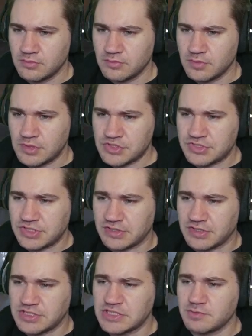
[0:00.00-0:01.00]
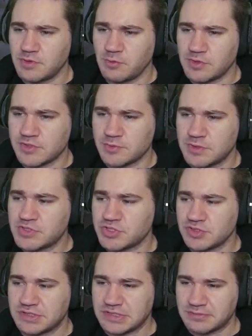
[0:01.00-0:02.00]
Because it's like, this is what it was
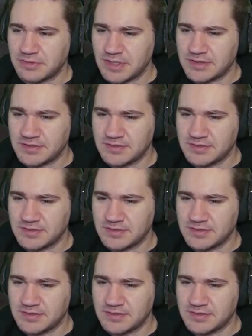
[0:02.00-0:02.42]
originally, right?